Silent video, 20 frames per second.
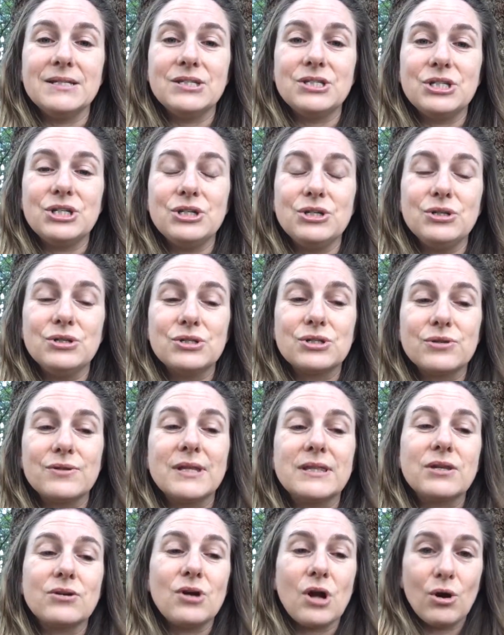to, so
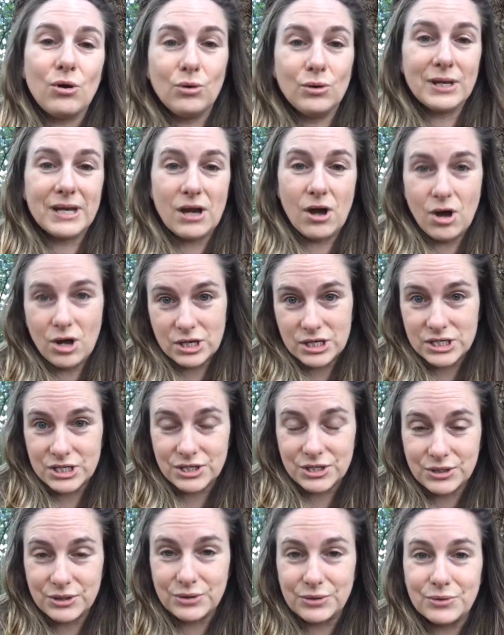that they're not holding on
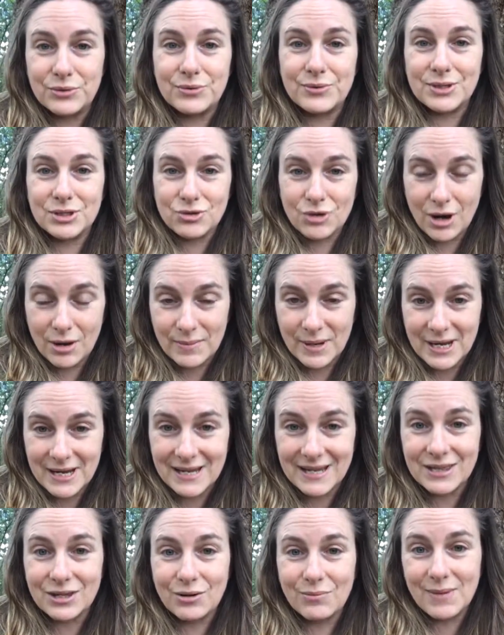to the trauma
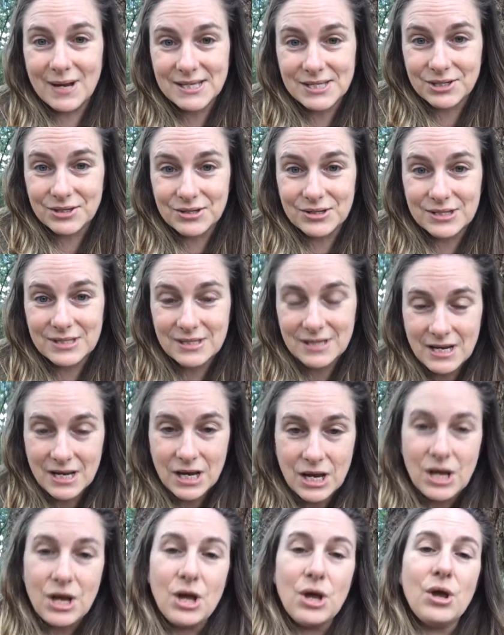in their muscles
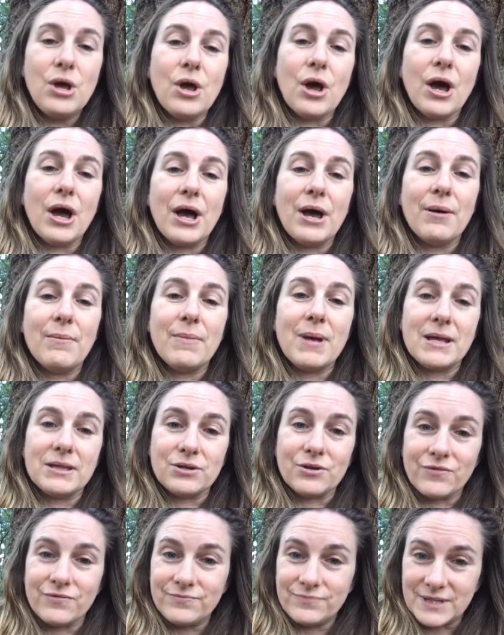um, and
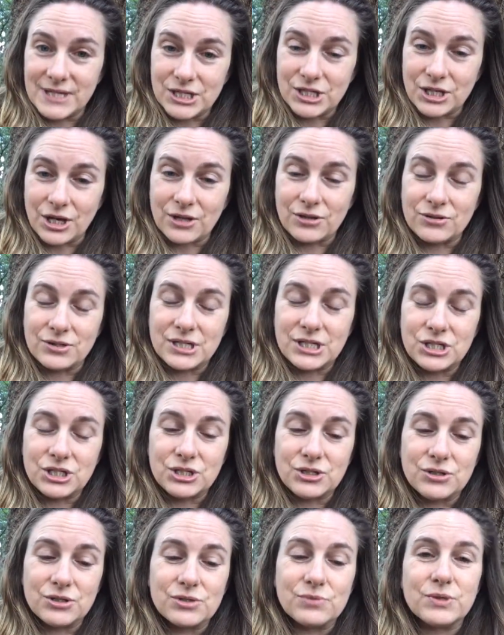their other
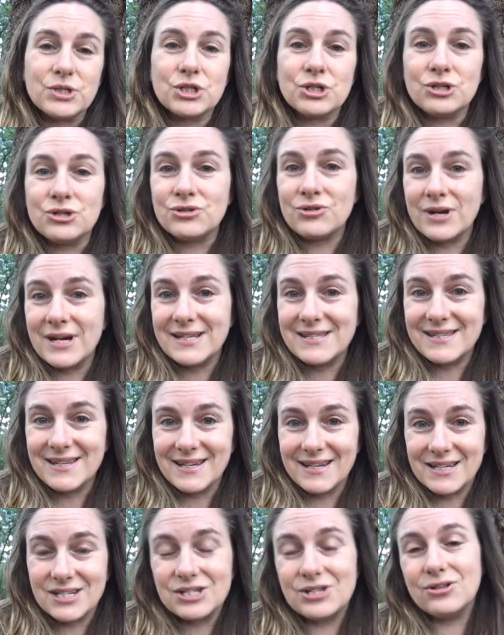tissues, which can
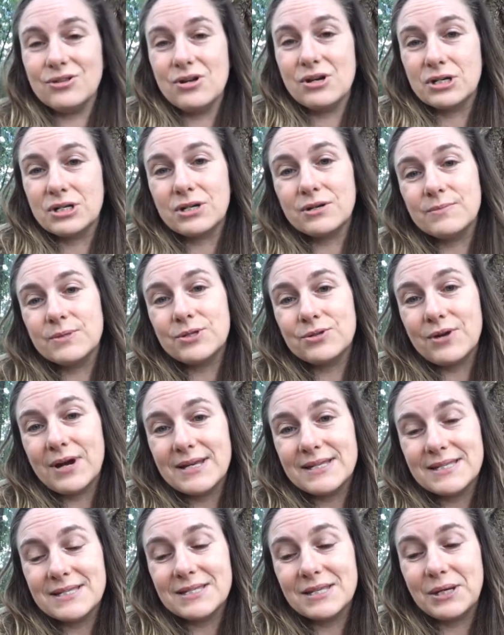translate into long-term
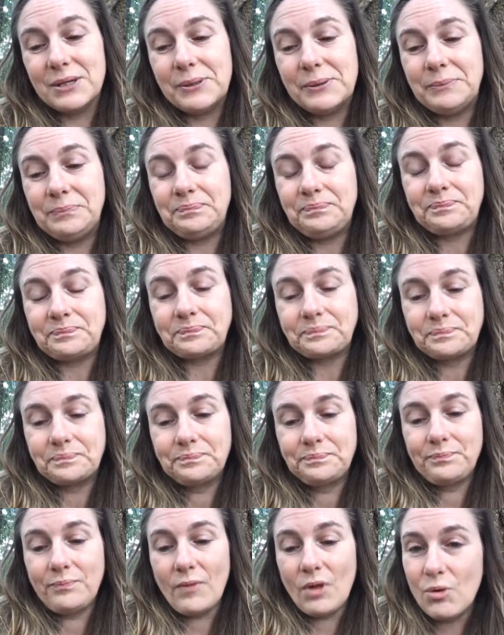stress. So
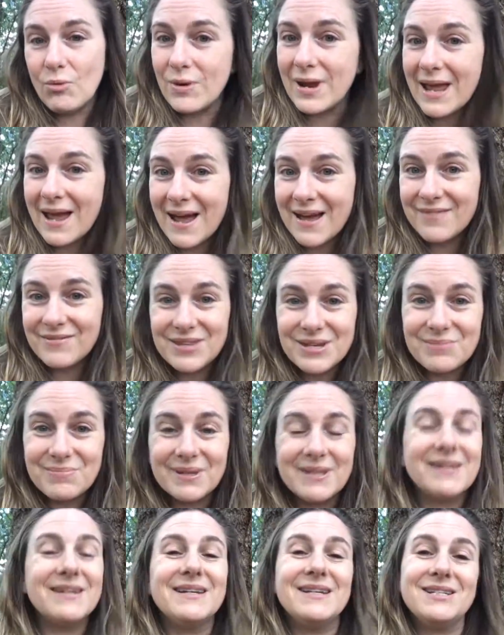we have the
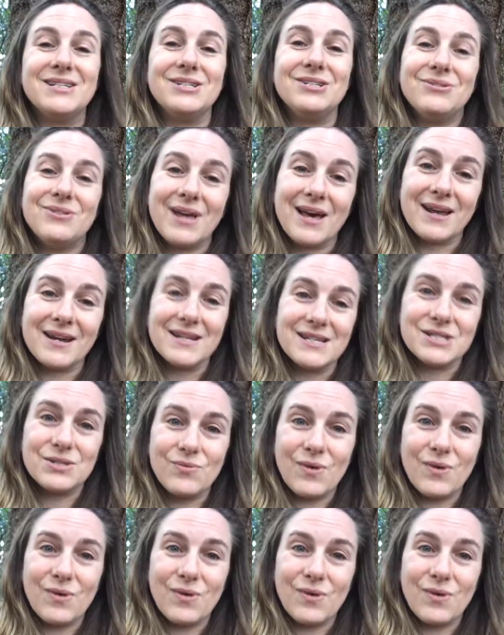ability to do that as